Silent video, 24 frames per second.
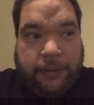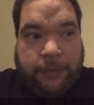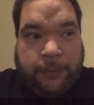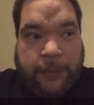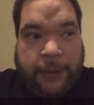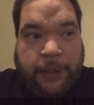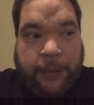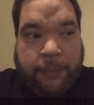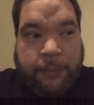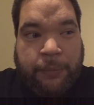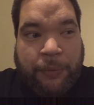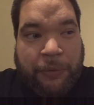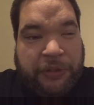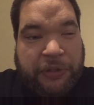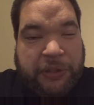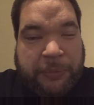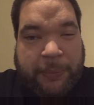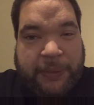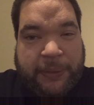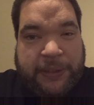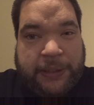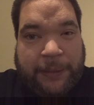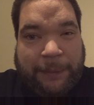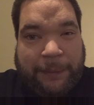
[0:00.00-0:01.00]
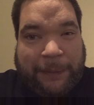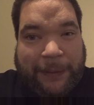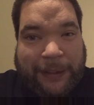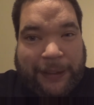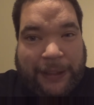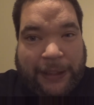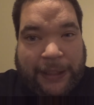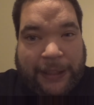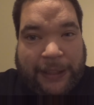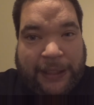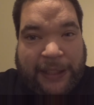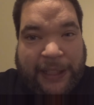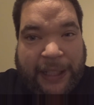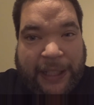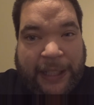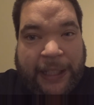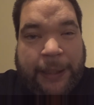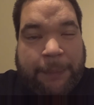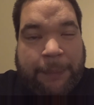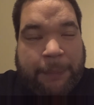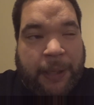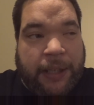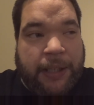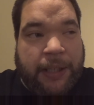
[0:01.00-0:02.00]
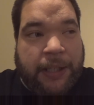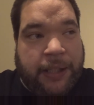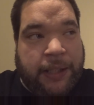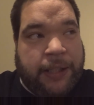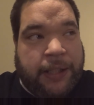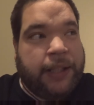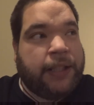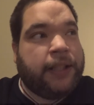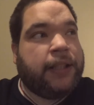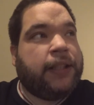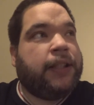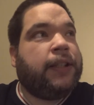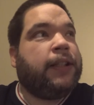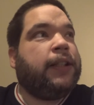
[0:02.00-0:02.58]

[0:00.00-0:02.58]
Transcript: well more specifically an e-bike,